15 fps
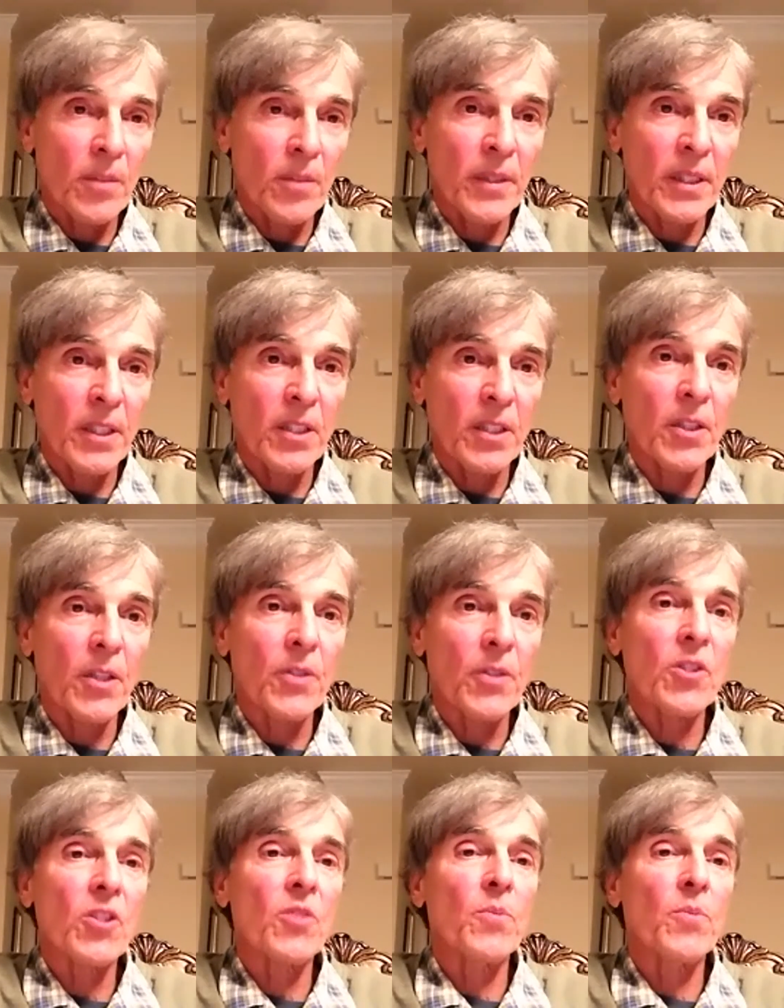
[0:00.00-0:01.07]
million
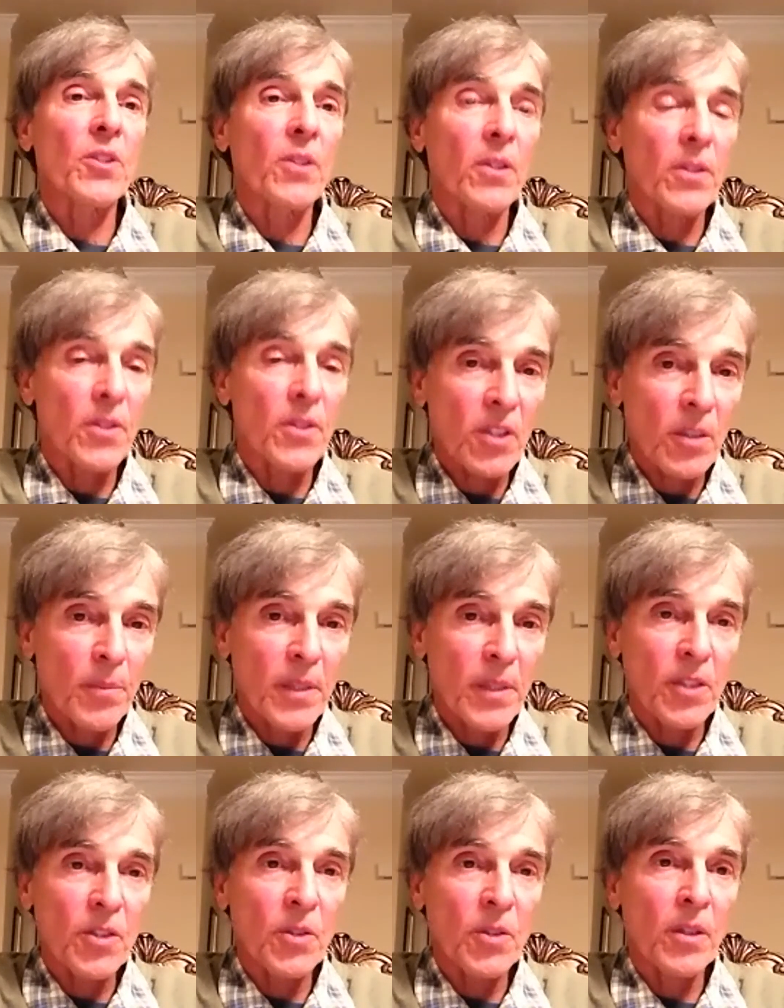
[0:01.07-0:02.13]
doses. Moderna's
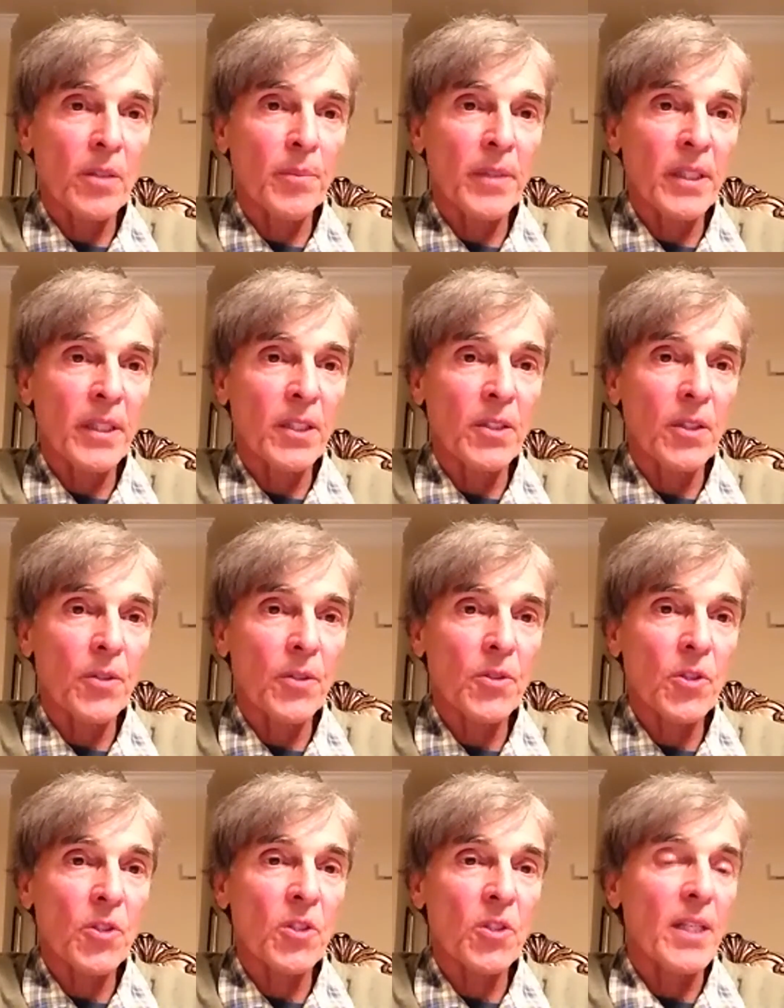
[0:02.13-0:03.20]
committed 200 million
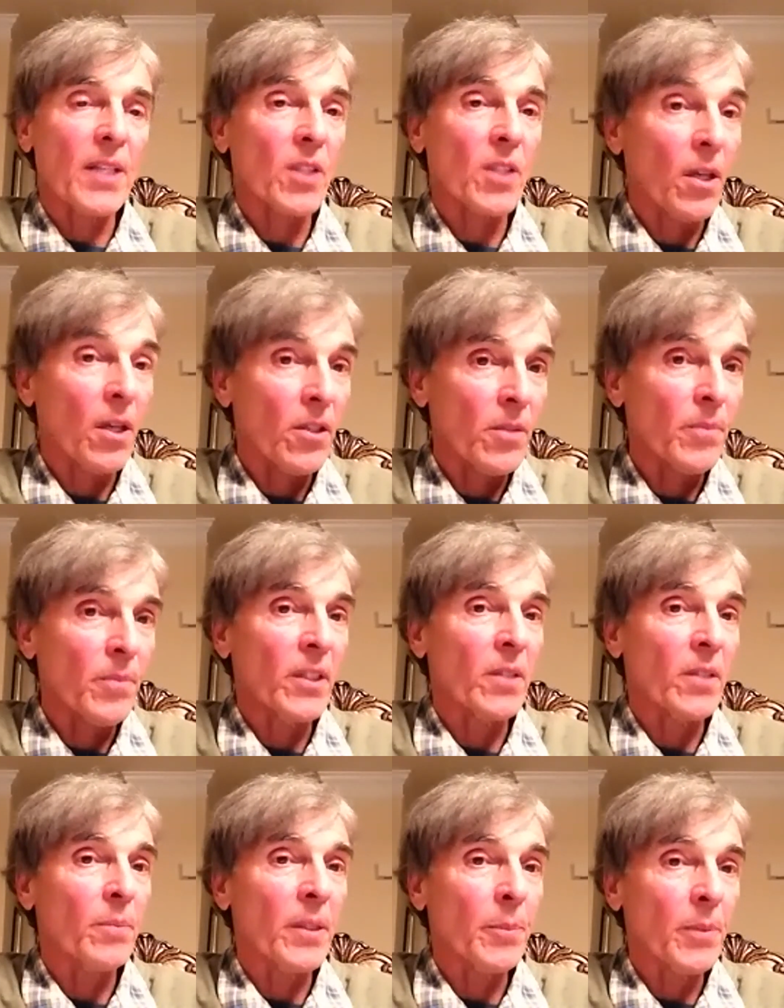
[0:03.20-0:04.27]
doses. So that's 100 million
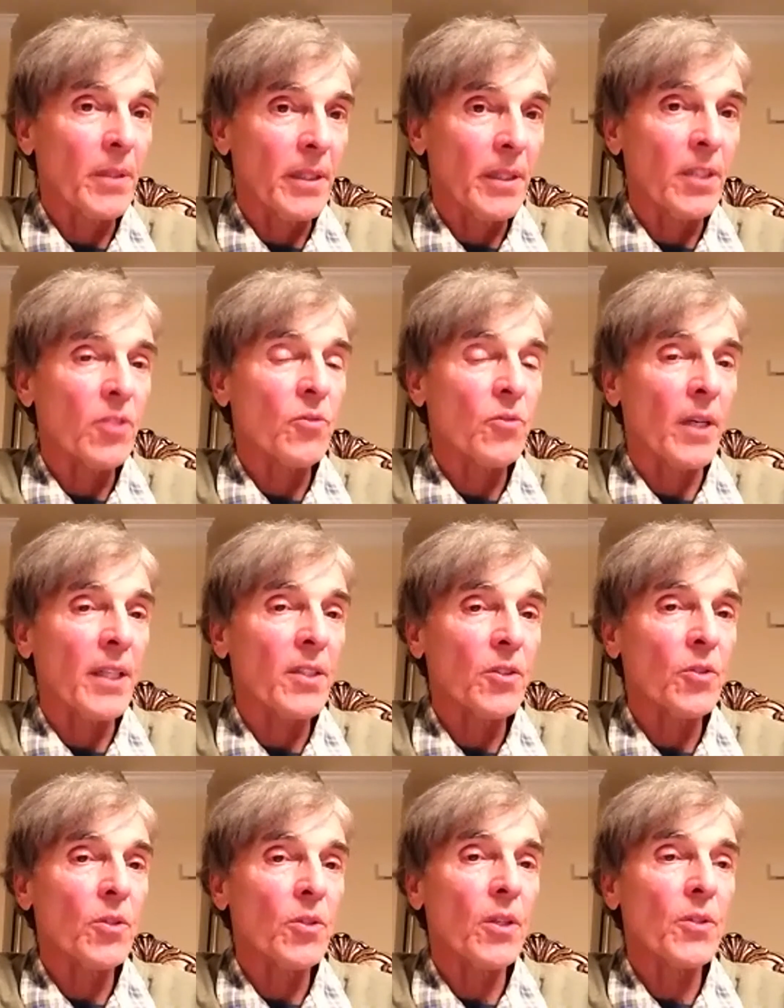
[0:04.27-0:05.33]
people each, right?
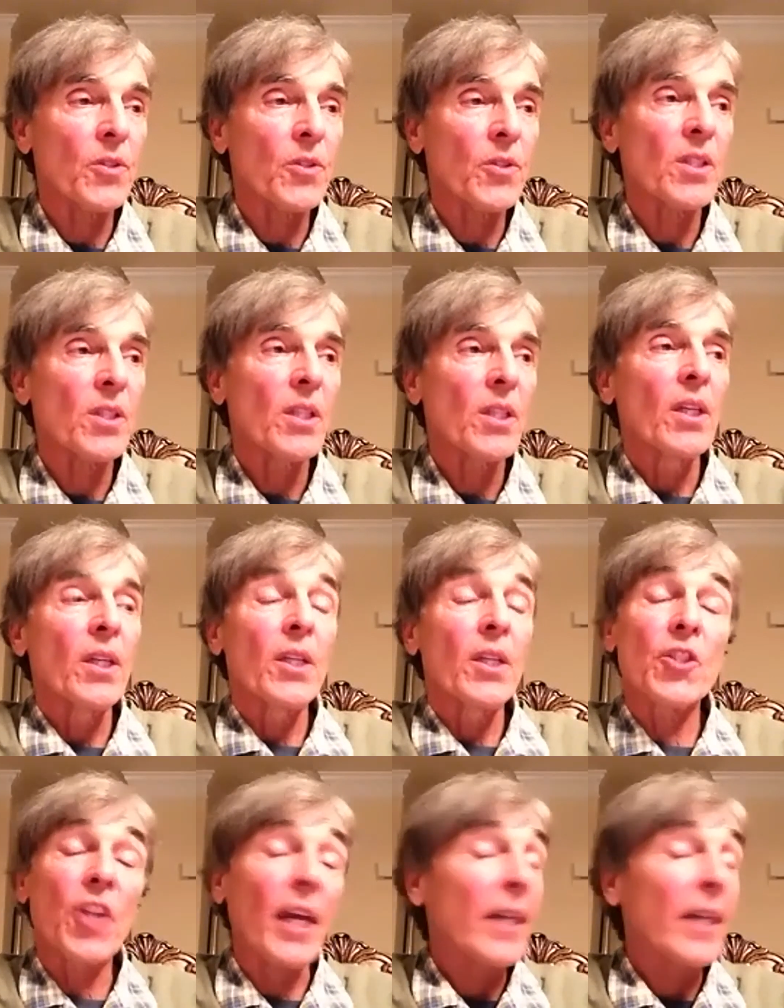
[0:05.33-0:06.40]
2 doses.
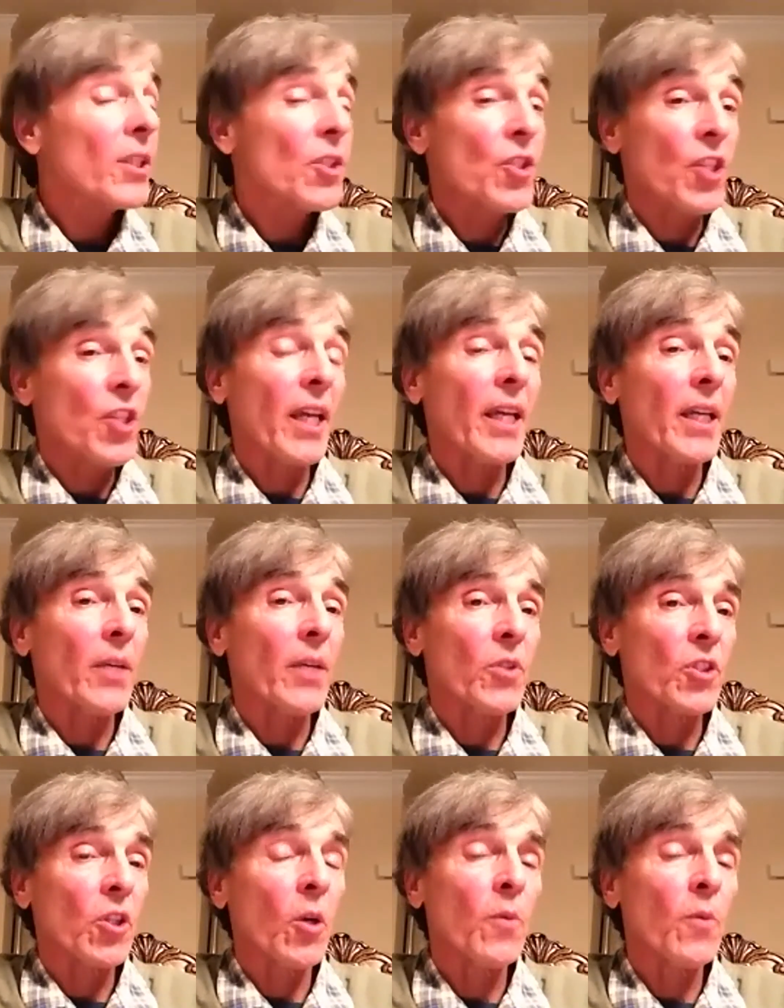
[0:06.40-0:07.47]
J&J,
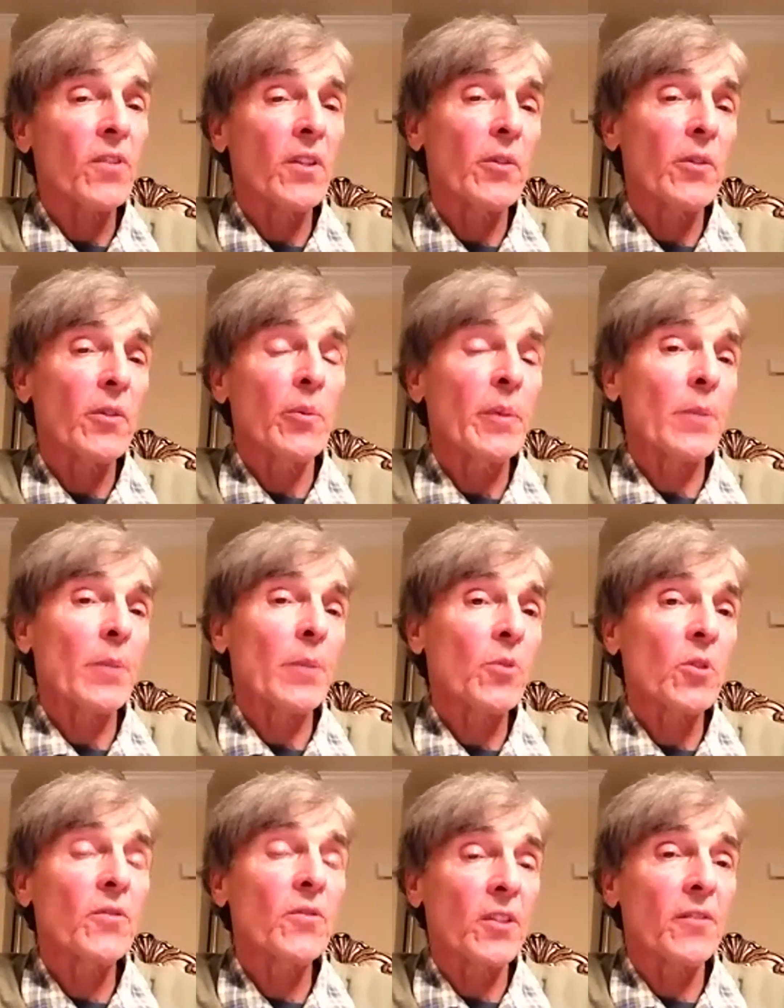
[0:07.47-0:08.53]
which hopefully will be
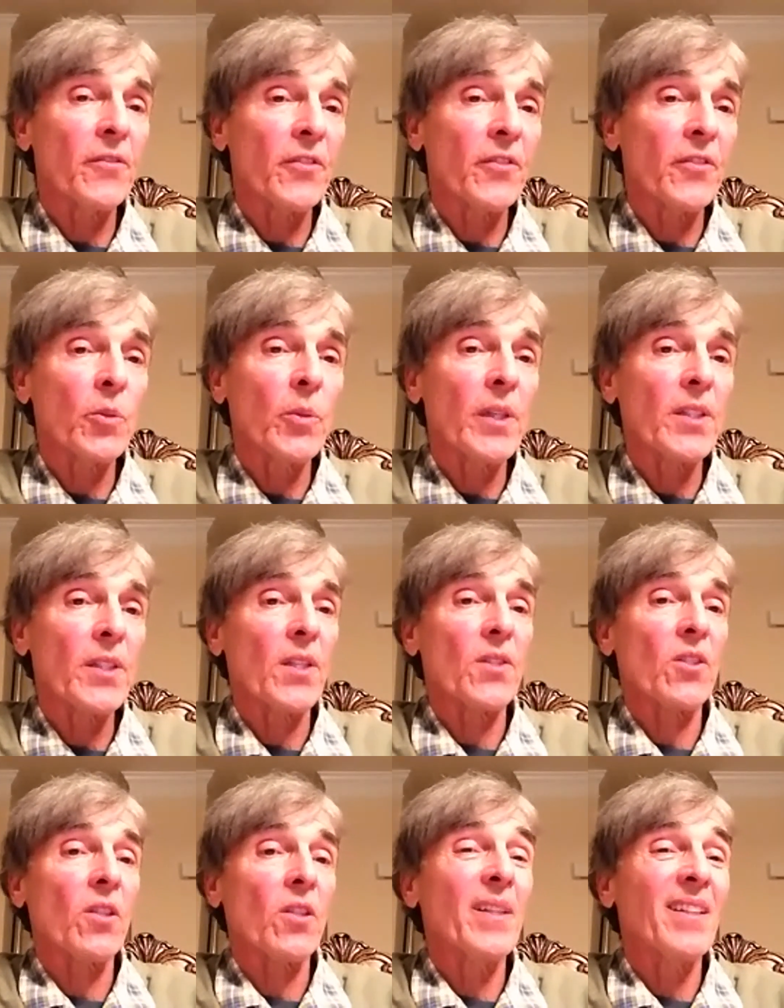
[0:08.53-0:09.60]
approved in a few weeks, has
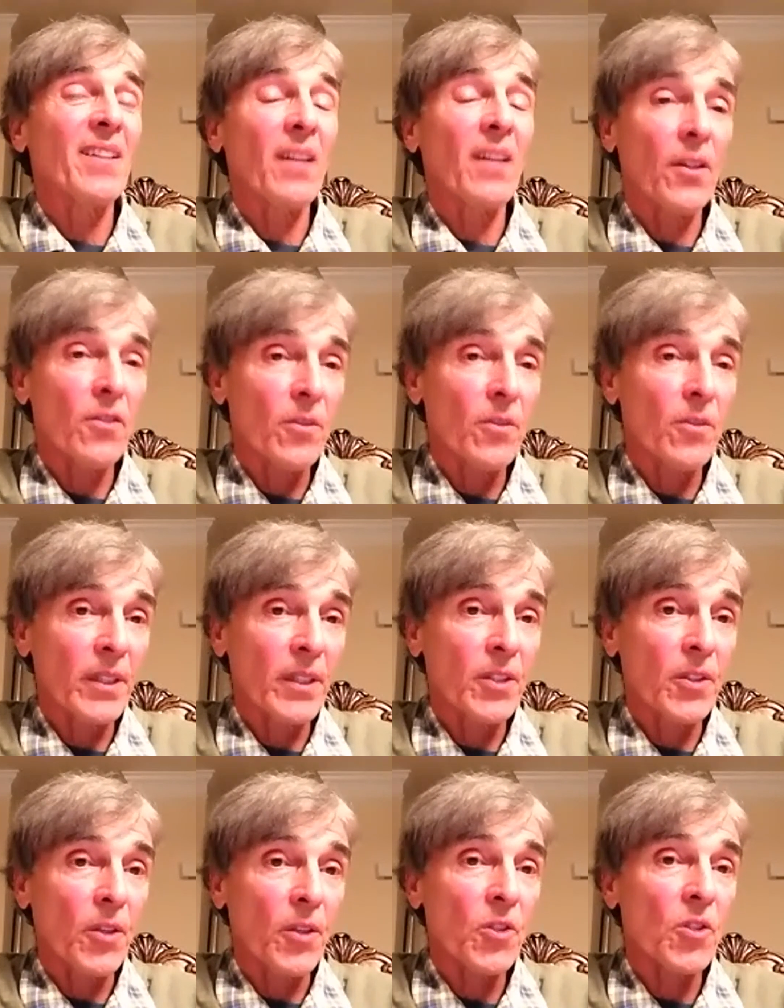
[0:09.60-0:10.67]
committed 100 million
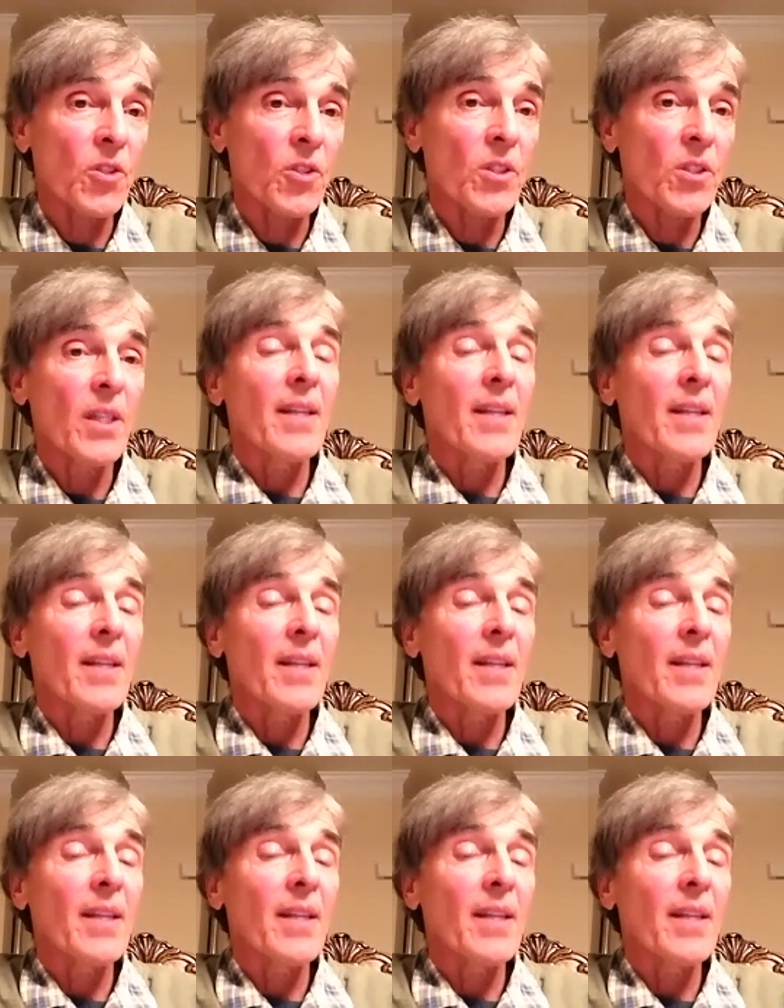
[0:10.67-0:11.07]
doses.